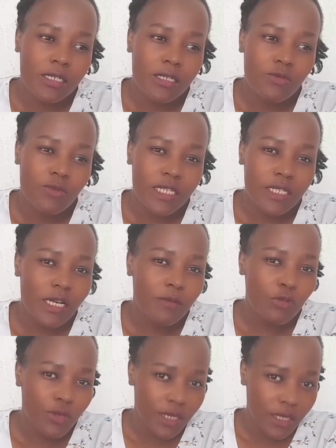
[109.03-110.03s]
when it
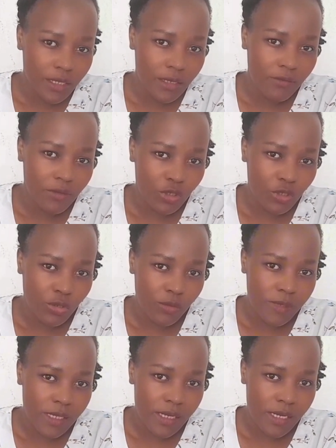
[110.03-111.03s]
comes to caregiving
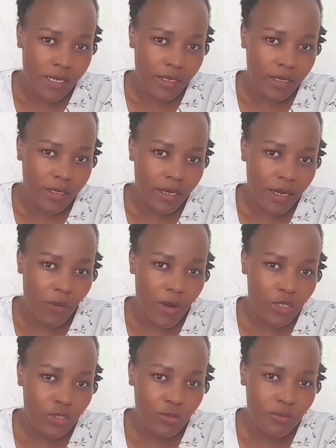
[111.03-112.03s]
jobs, I
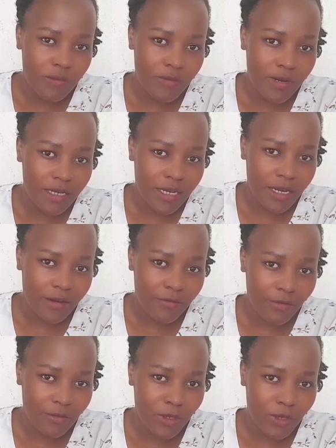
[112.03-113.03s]
want you to be very
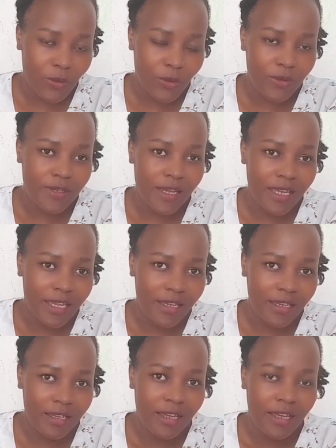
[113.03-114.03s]
careful, because
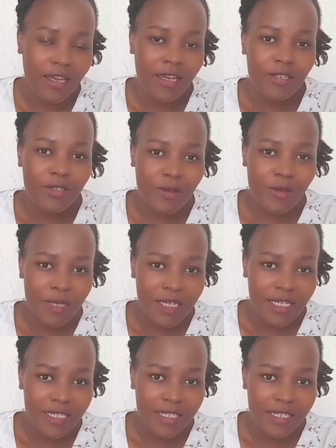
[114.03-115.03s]
here, so
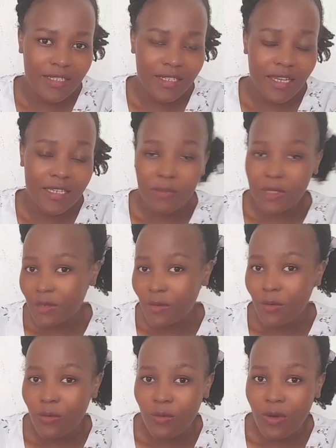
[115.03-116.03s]
many agents, especially
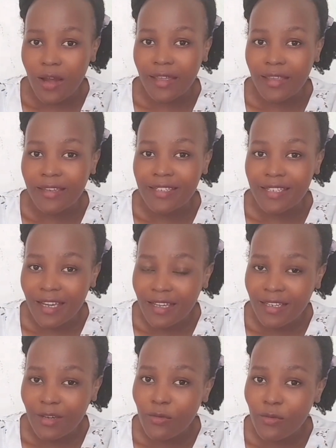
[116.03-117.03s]
who are in
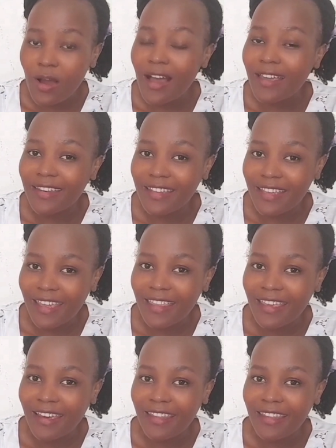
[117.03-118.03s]
Turkey or are in
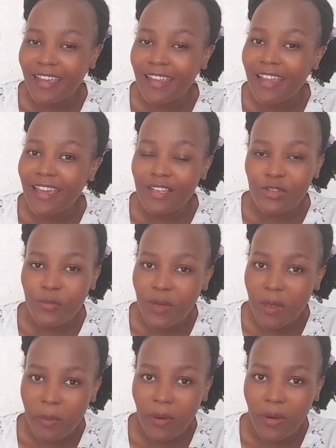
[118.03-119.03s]
Kenya, they are lying to
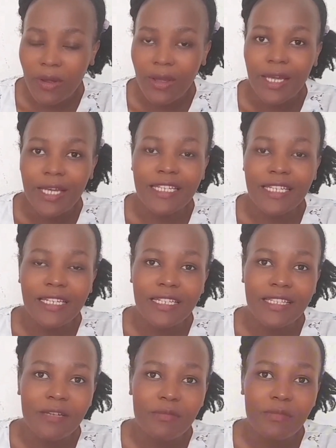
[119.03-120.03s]
people,
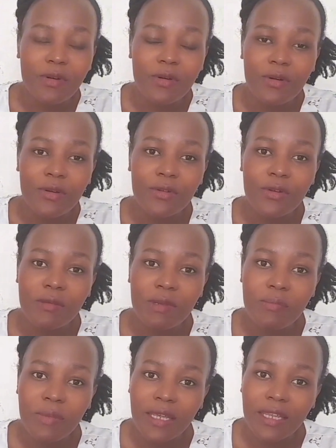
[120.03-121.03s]
telling them, oh, you're going to be
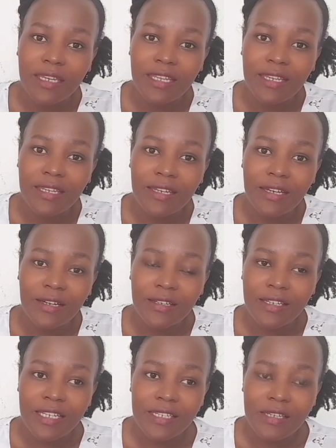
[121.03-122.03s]
paid in
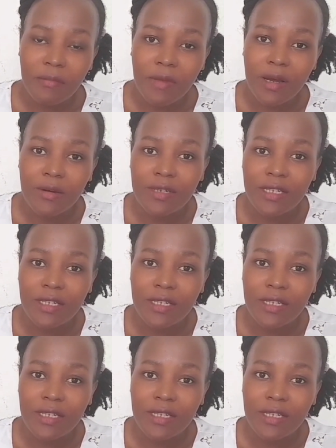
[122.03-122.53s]
this amount,